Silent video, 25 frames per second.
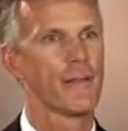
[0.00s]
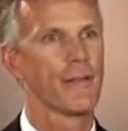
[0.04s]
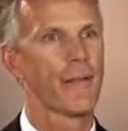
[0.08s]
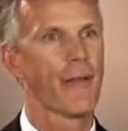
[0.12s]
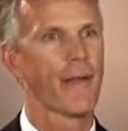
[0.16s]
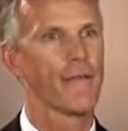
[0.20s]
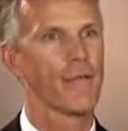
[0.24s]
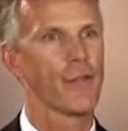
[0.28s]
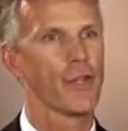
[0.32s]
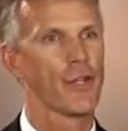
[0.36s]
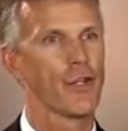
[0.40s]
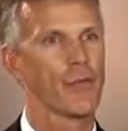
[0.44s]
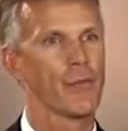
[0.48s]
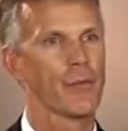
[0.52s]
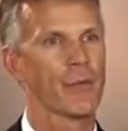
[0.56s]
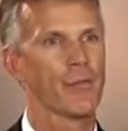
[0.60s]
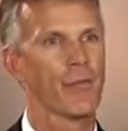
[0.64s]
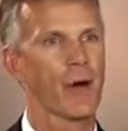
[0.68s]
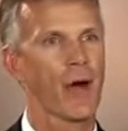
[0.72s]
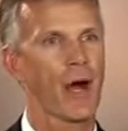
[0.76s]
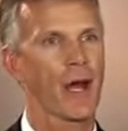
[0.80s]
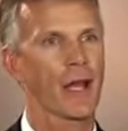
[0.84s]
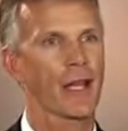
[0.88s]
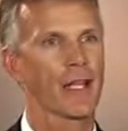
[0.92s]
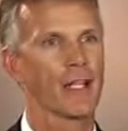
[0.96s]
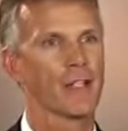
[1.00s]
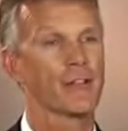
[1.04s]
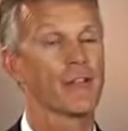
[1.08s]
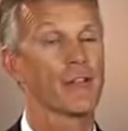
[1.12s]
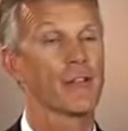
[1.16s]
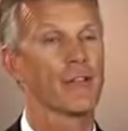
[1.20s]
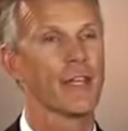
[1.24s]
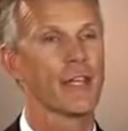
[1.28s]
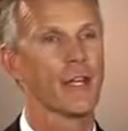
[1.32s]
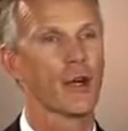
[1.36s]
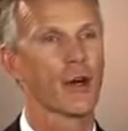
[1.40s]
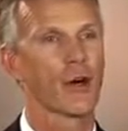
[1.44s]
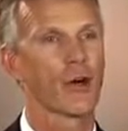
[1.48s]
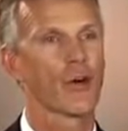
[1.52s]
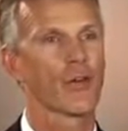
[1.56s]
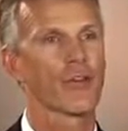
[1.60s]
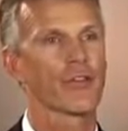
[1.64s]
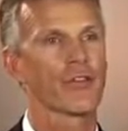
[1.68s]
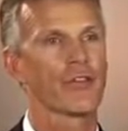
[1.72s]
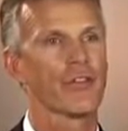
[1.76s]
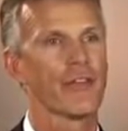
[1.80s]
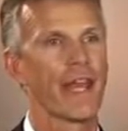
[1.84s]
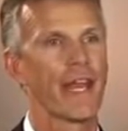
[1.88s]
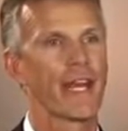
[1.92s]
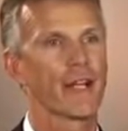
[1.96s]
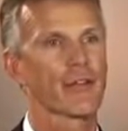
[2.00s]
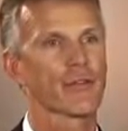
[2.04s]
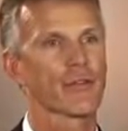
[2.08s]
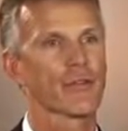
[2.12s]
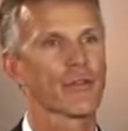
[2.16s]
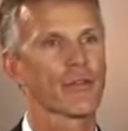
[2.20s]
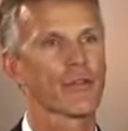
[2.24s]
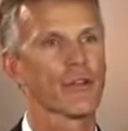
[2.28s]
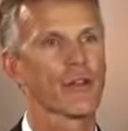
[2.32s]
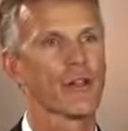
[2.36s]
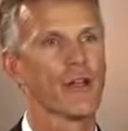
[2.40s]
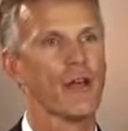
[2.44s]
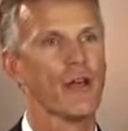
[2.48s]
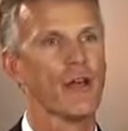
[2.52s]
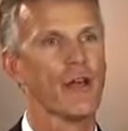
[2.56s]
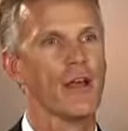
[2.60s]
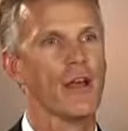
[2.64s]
of the human body to the Earth's natural